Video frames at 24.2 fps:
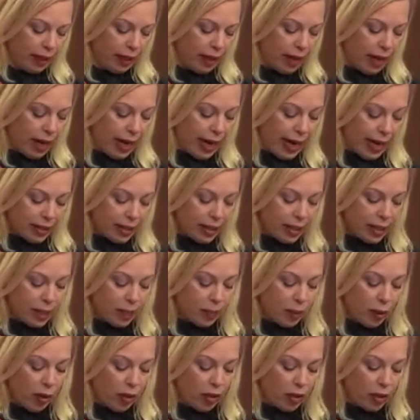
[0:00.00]
I asked the
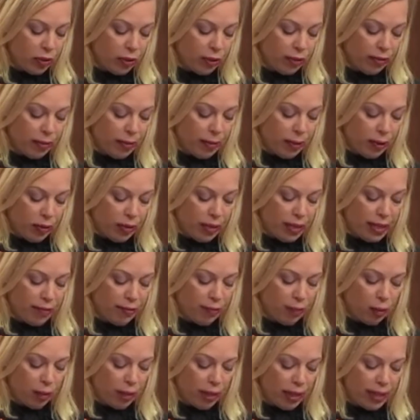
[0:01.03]
sponsor of Bill
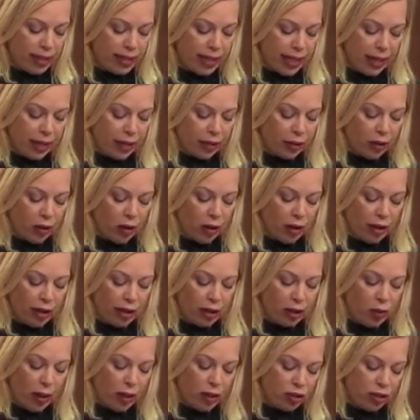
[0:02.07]
C-40, Senator
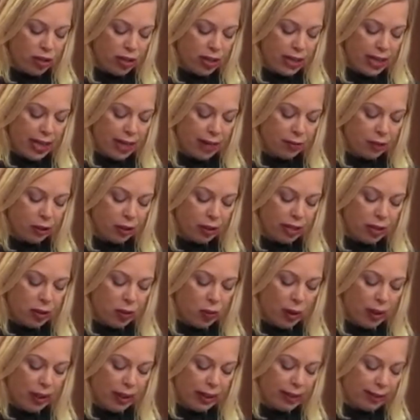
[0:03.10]
Arnott, questions after his
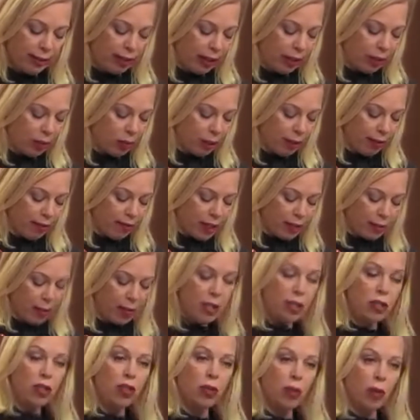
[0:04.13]
relatively brief
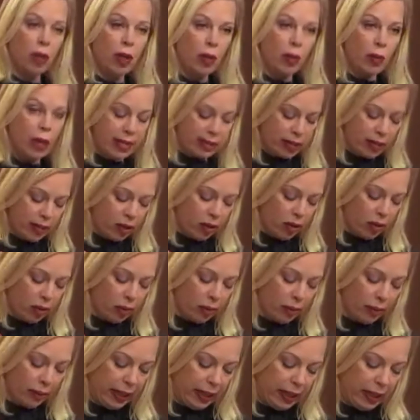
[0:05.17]
speech 3 weeks ago,
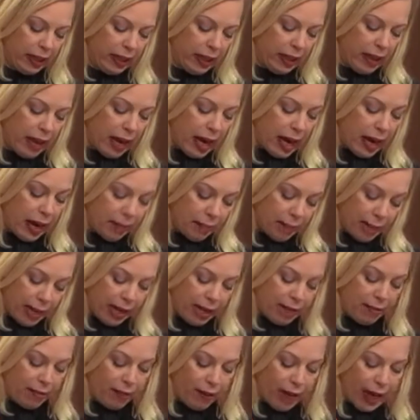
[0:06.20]
but
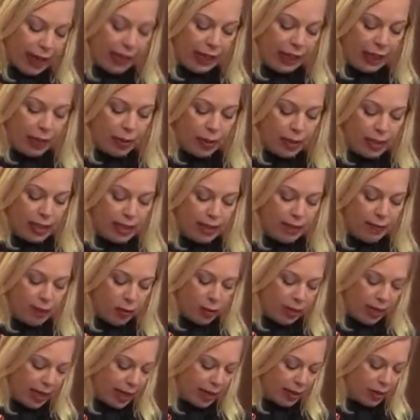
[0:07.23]
I finally received
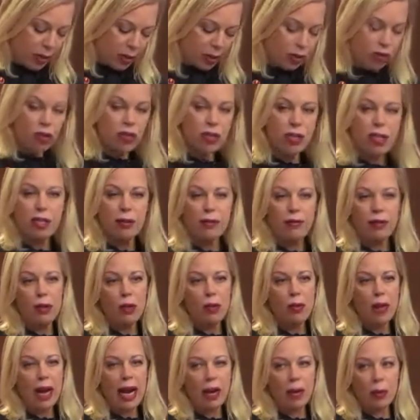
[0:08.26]
those answers just a
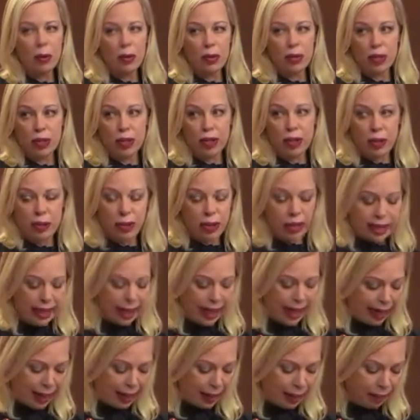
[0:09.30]
few hours ago
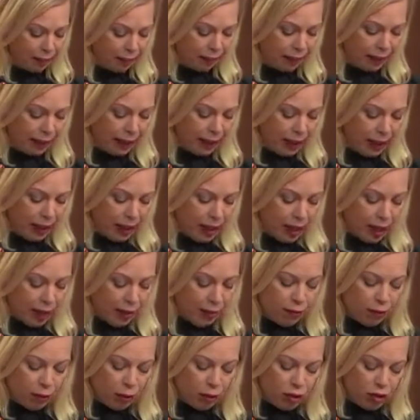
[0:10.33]
today.
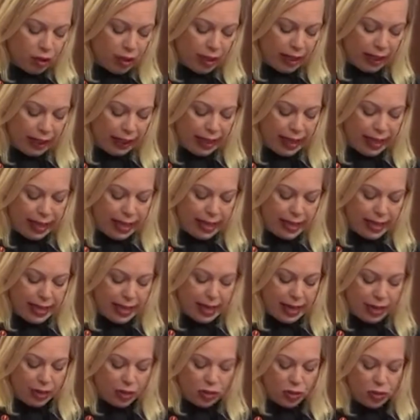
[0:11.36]
Unfortunately, these
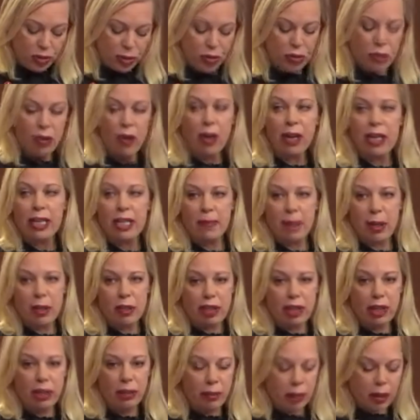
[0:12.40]
answers are not
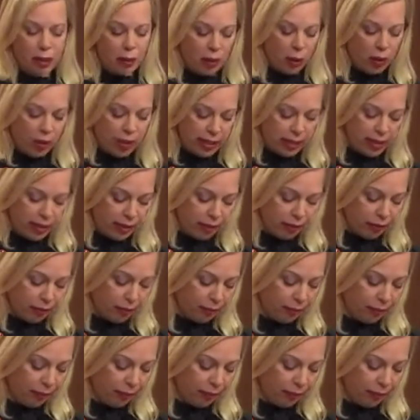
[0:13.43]
especially responsive.